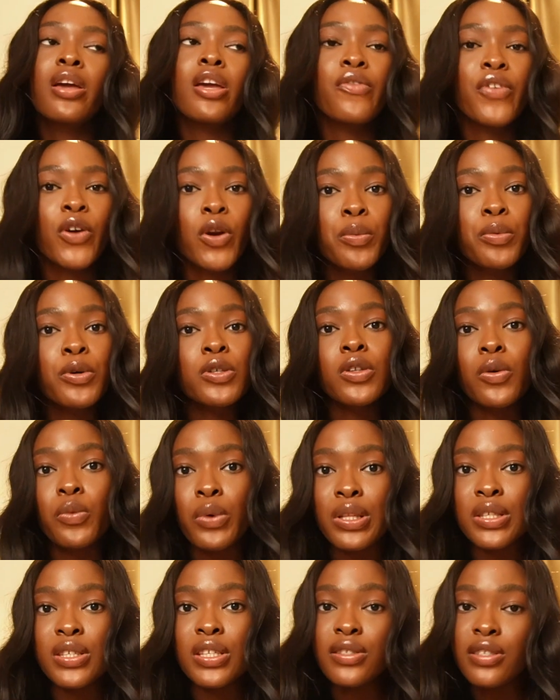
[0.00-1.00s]
If I don't post on
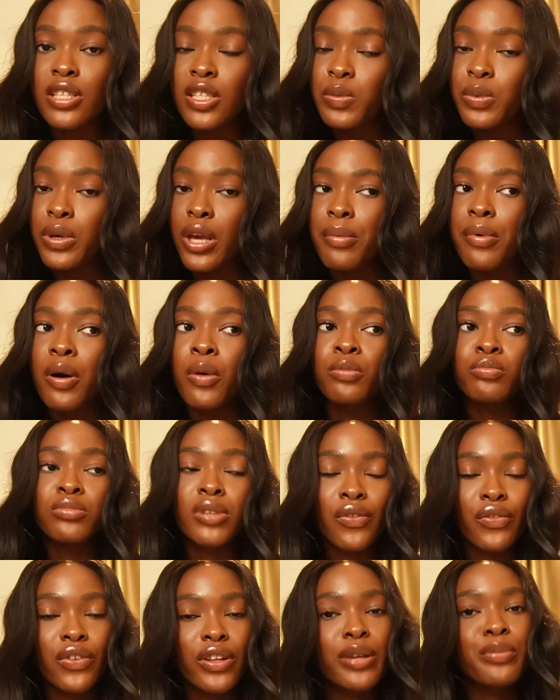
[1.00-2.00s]
Wednesday 6 p.m., I'll
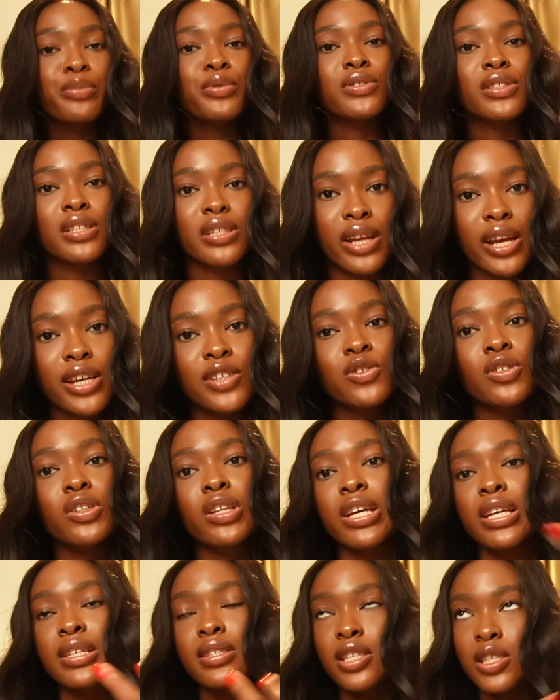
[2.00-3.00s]
definitely post the next
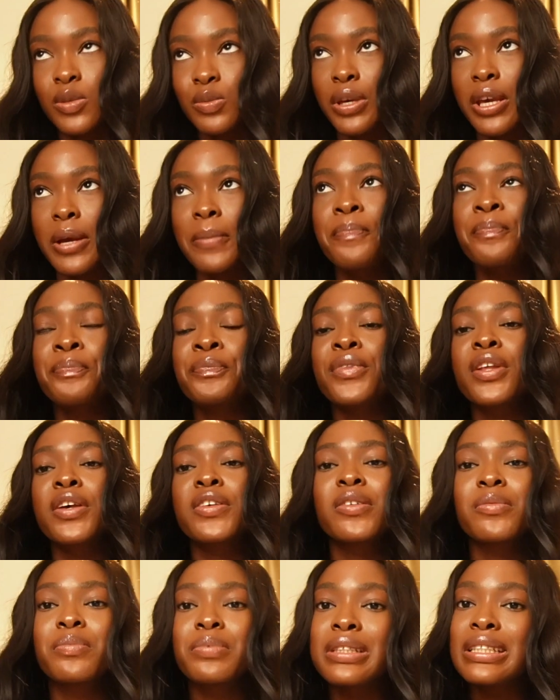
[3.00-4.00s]
Sunday at 6 p.m.
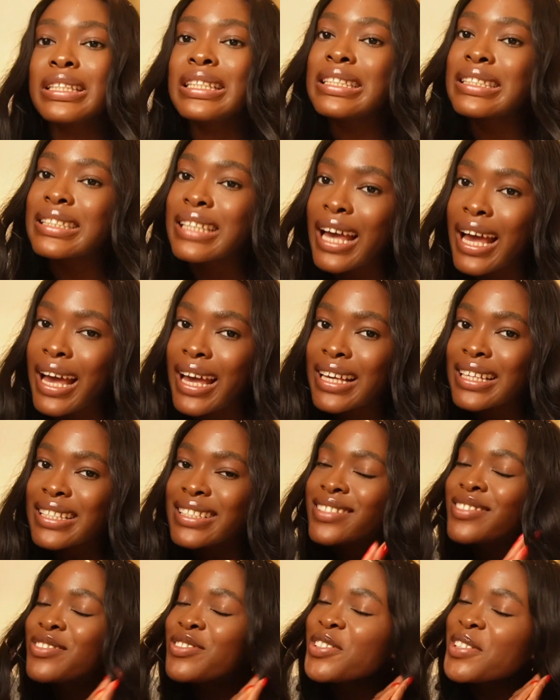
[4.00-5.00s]
So please, guys,
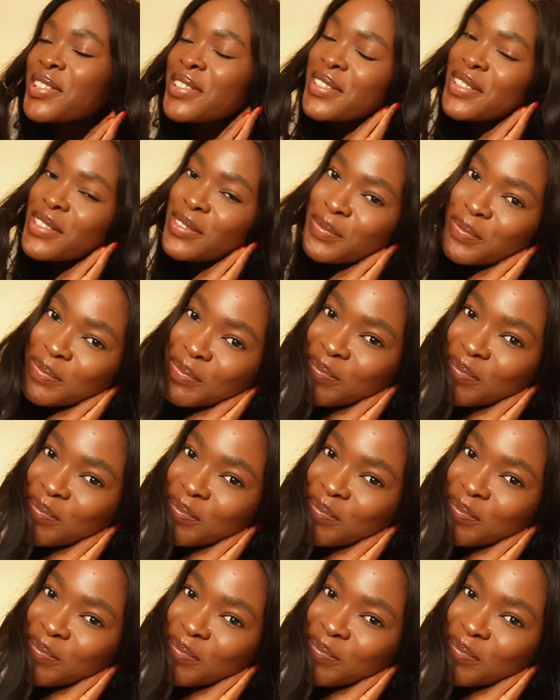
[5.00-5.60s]
just